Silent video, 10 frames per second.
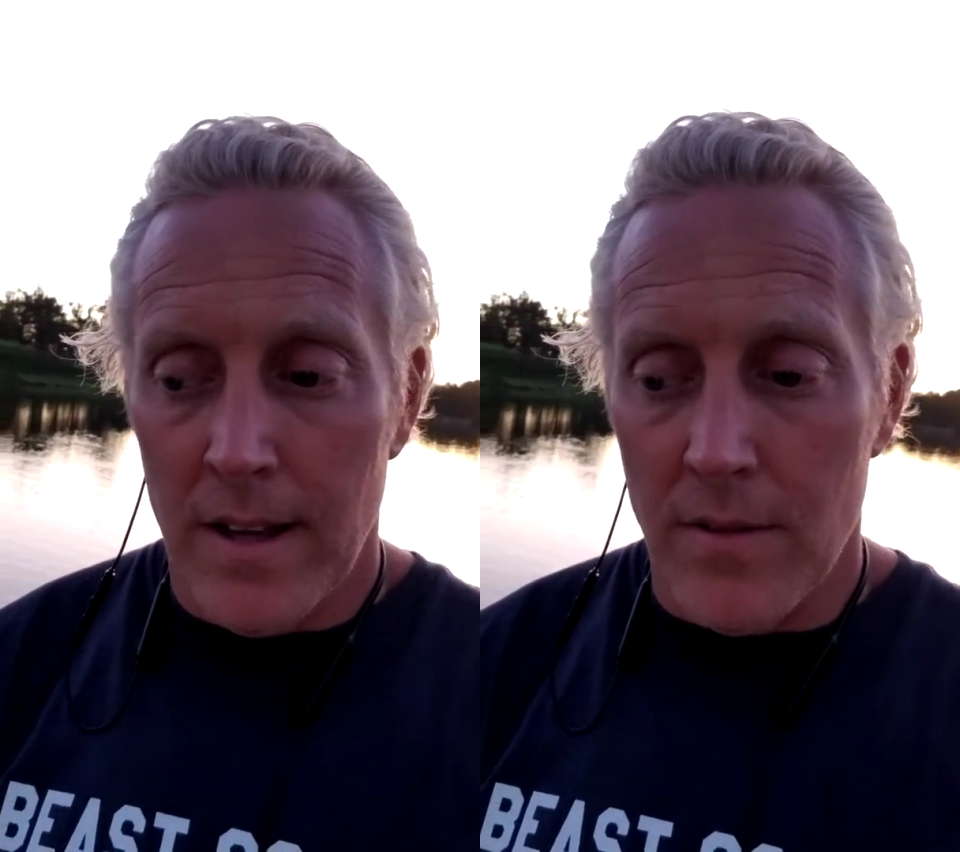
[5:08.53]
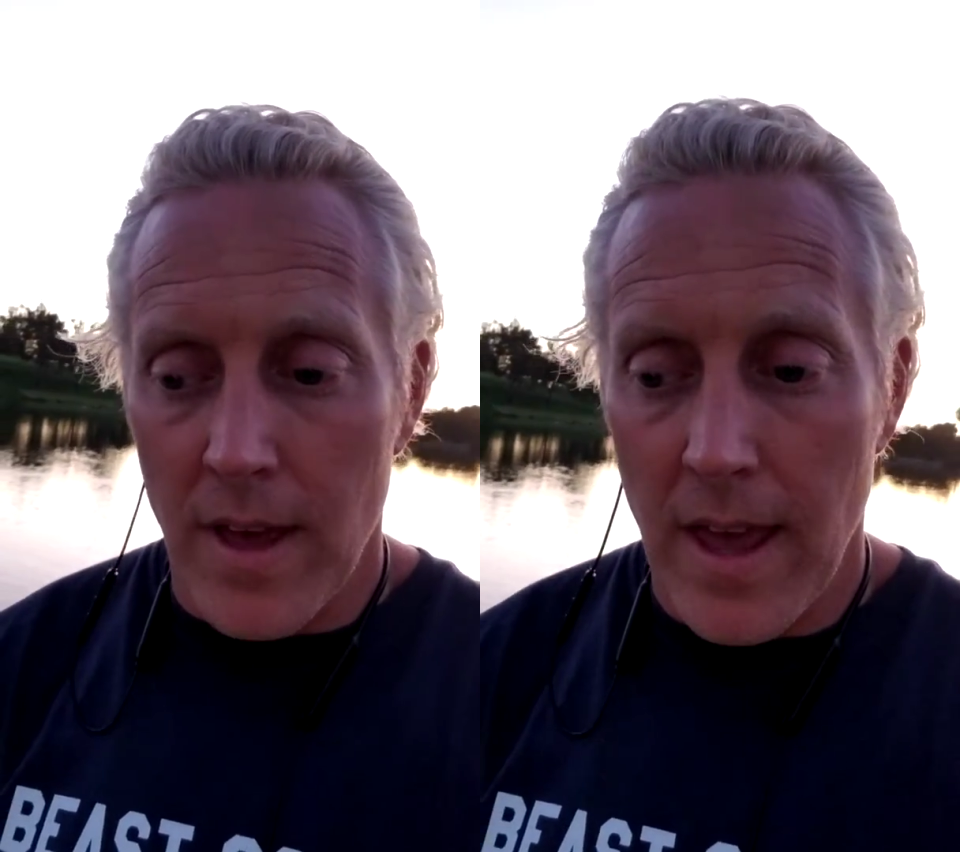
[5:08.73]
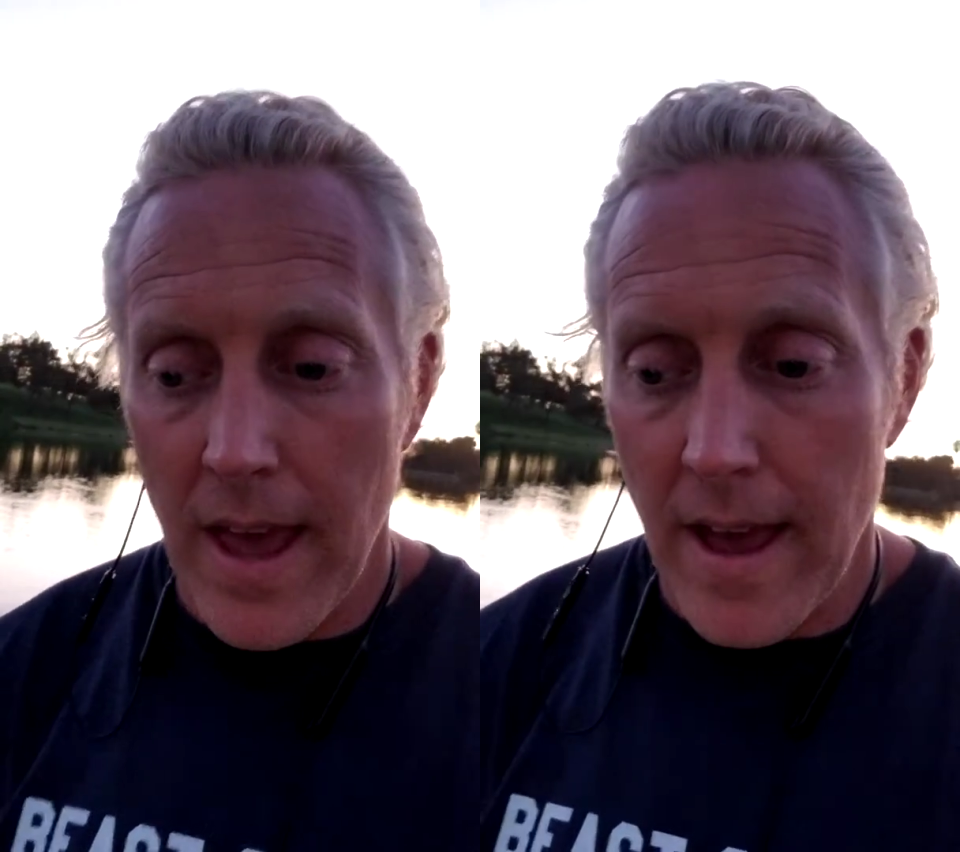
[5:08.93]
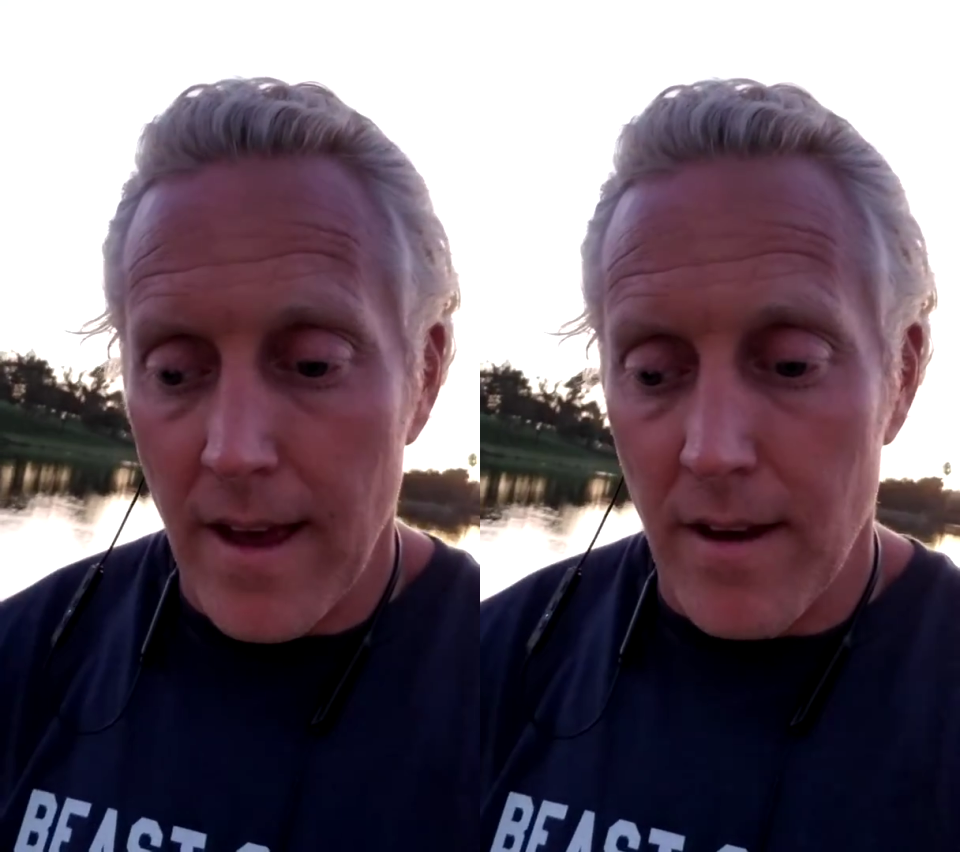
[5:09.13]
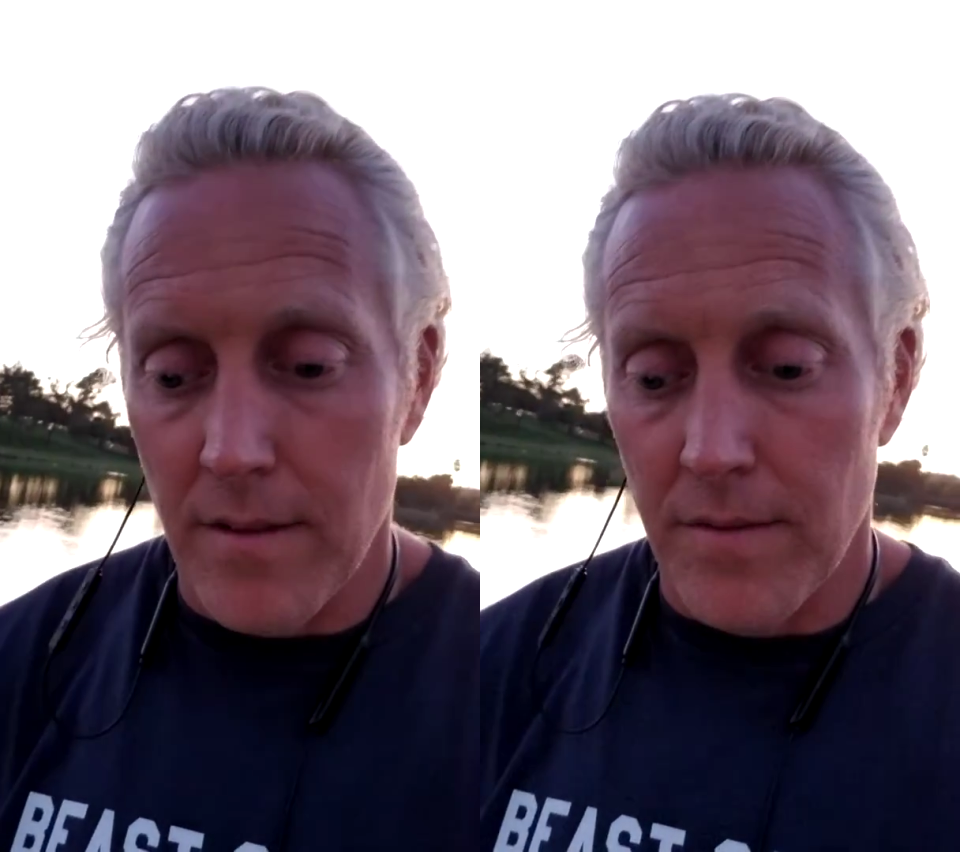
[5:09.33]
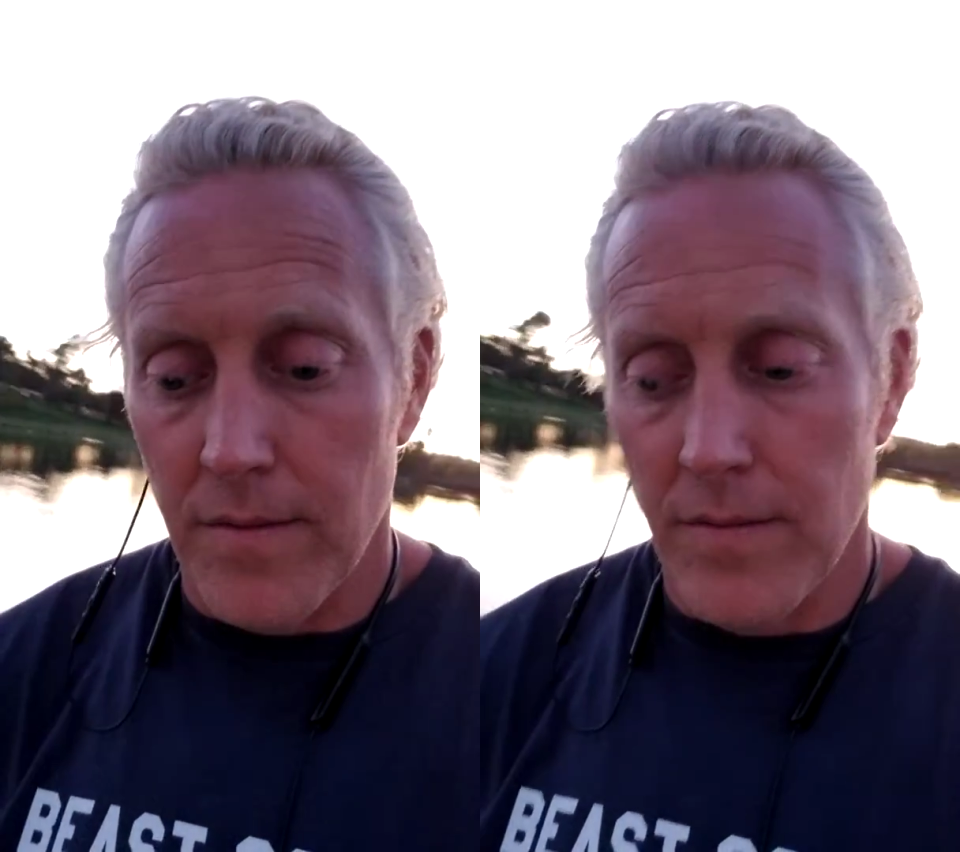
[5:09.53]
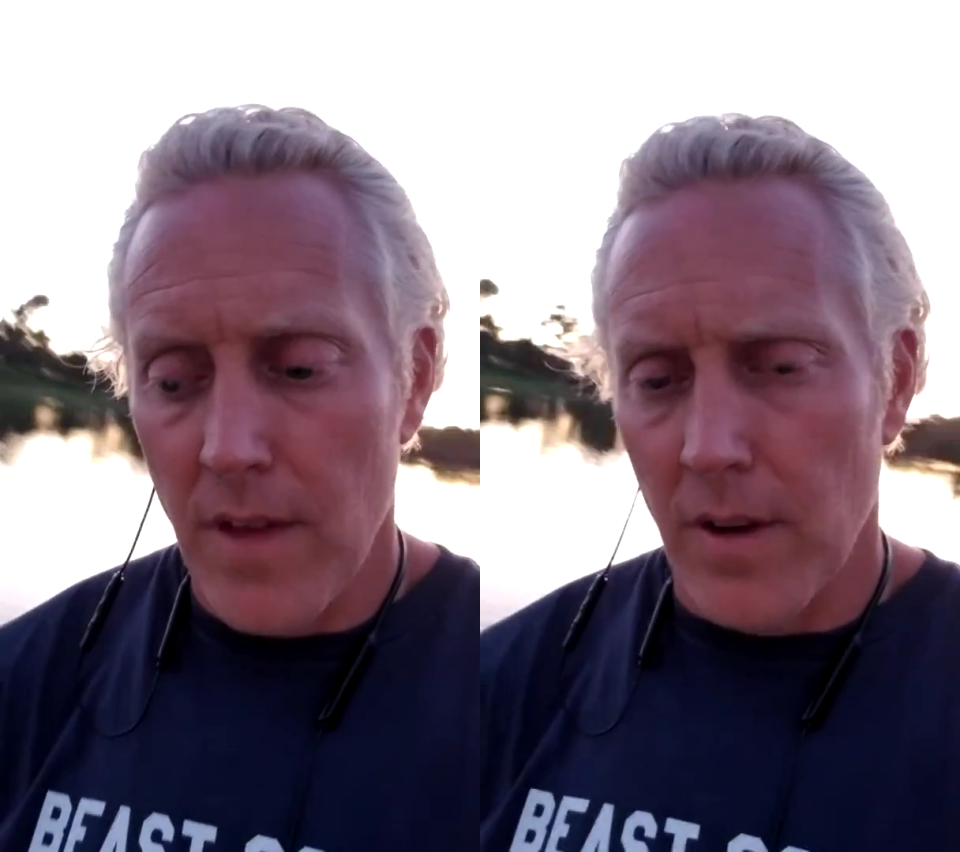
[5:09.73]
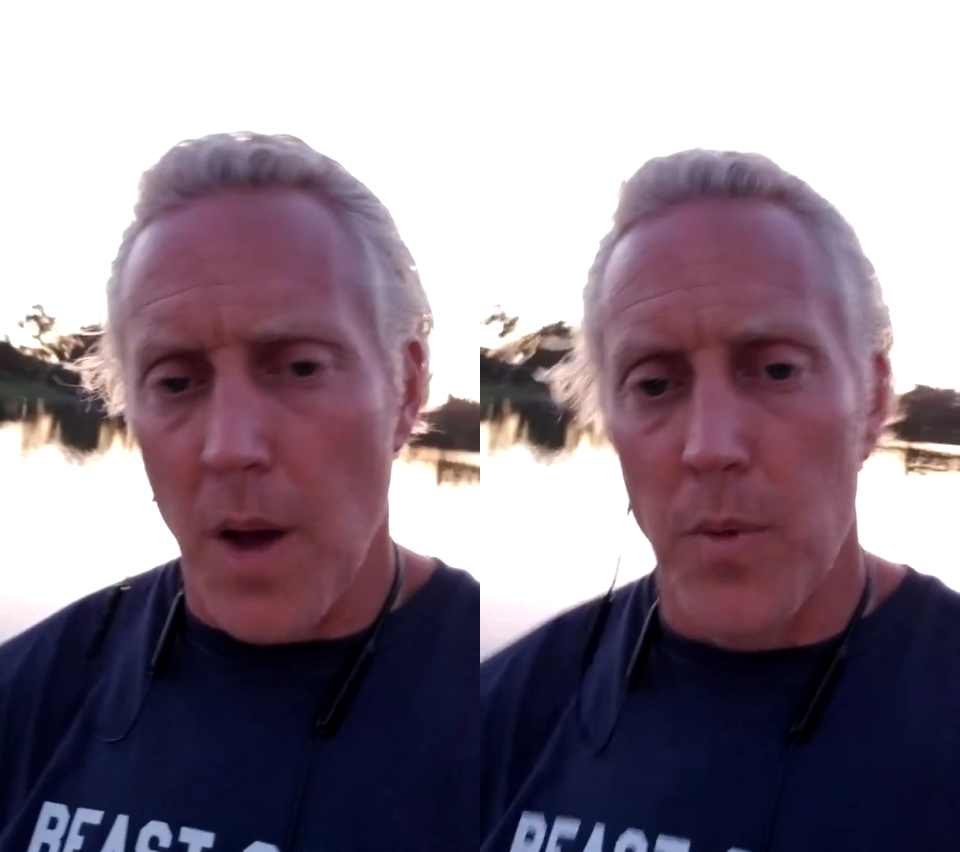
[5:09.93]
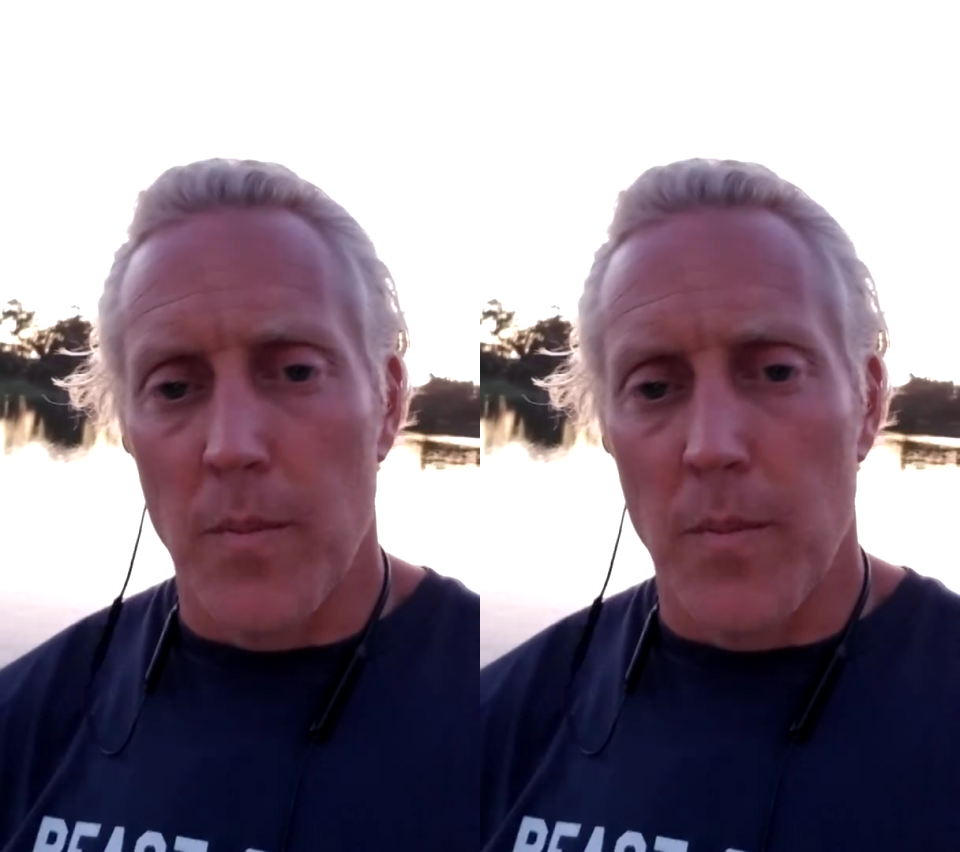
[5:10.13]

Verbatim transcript: They have they have a couple